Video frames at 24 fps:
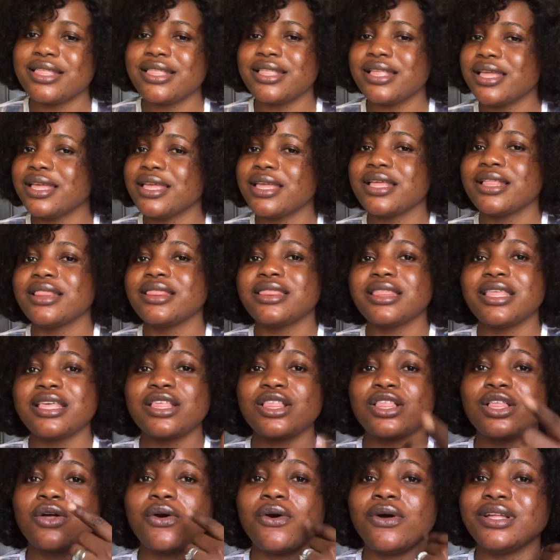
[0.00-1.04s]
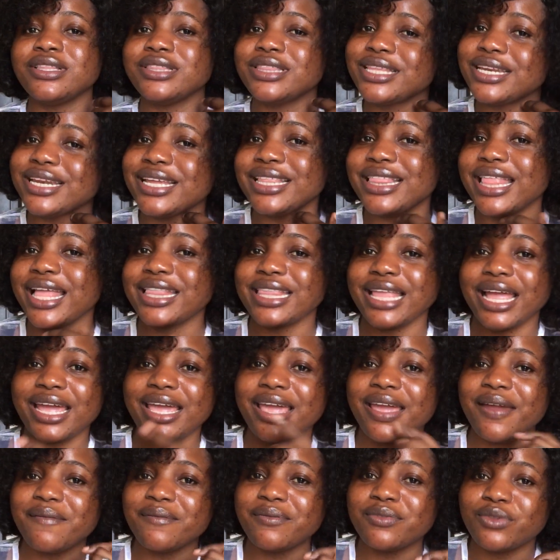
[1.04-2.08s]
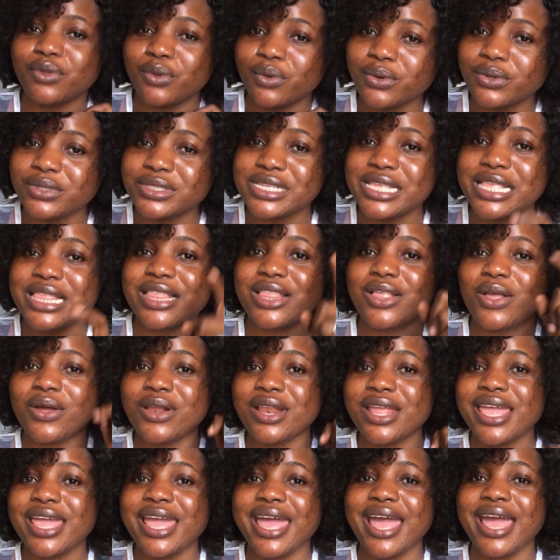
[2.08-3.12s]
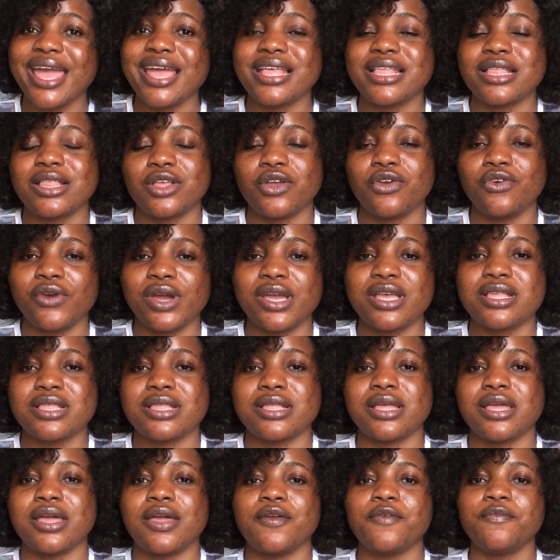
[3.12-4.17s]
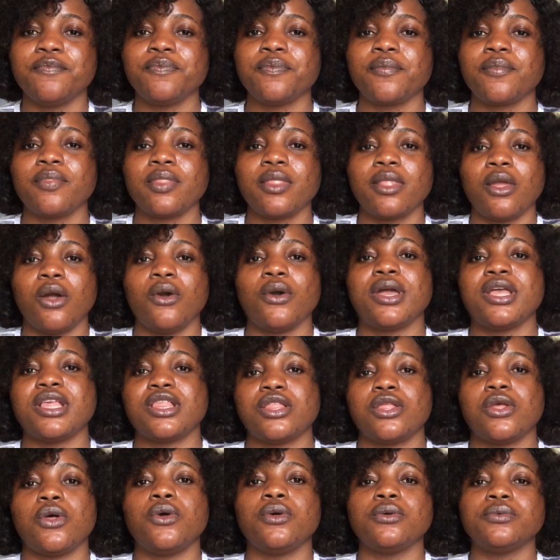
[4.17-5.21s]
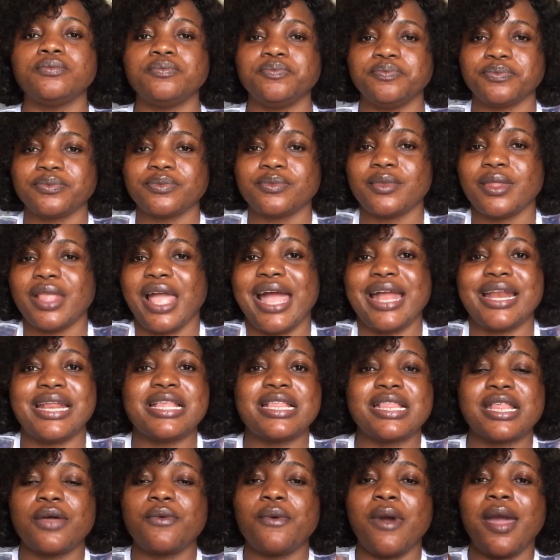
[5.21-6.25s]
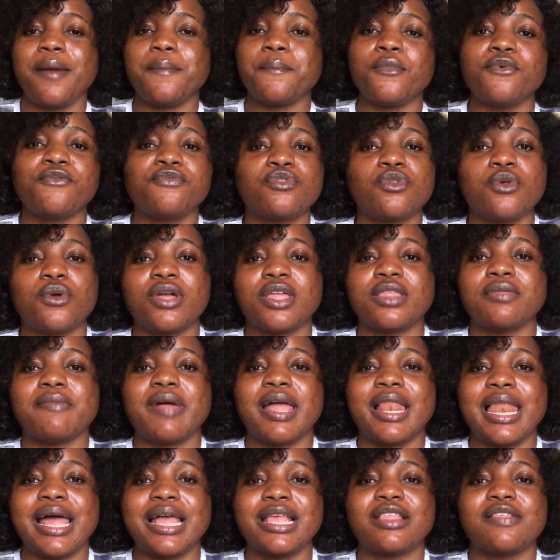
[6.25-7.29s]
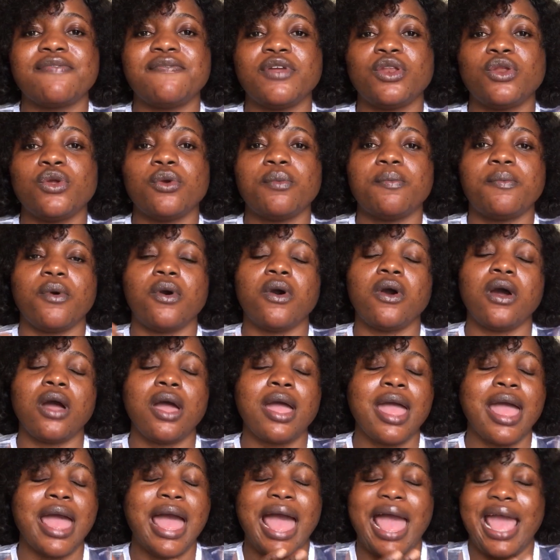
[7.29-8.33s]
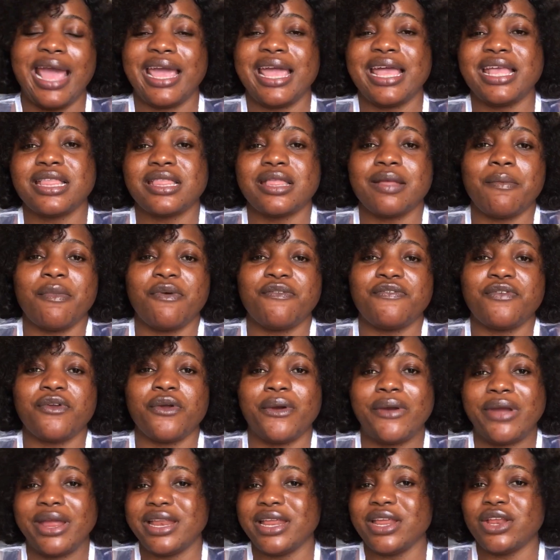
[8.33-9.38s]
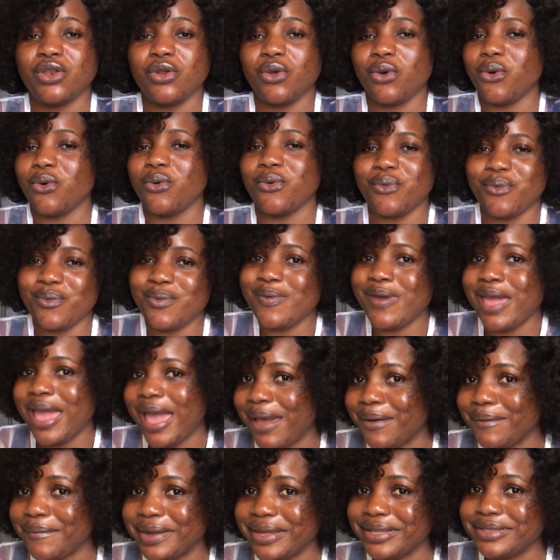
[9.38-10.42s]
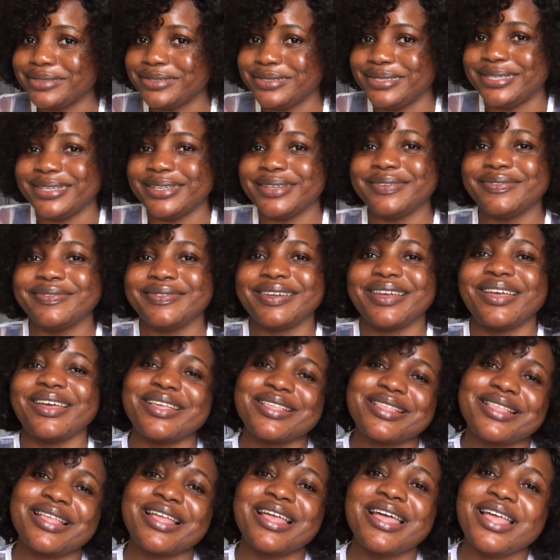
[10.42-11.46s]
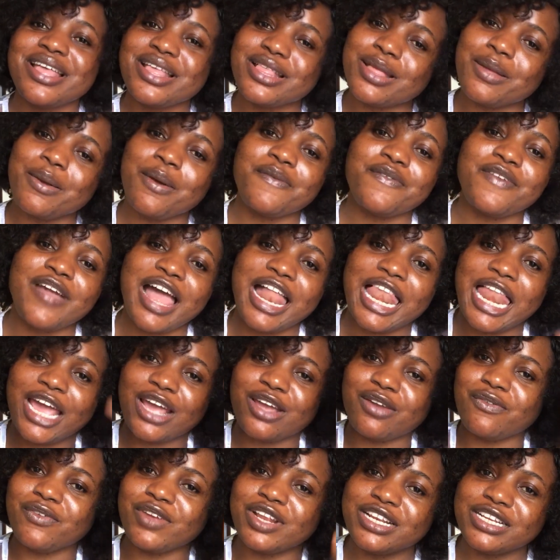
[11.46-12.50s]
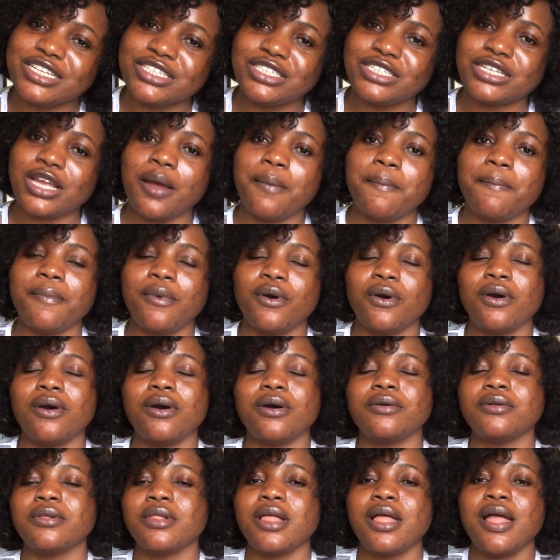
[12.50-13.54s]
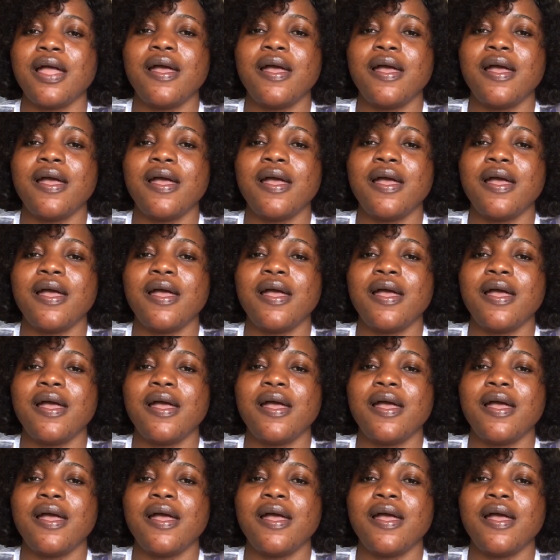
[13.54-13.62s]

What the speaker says: See, this country that I came to, the sun here is crazy. Okay, so I didn't say where I moved to in my last video, but I guess some of you already know where I went to because some of you are like really sharp. But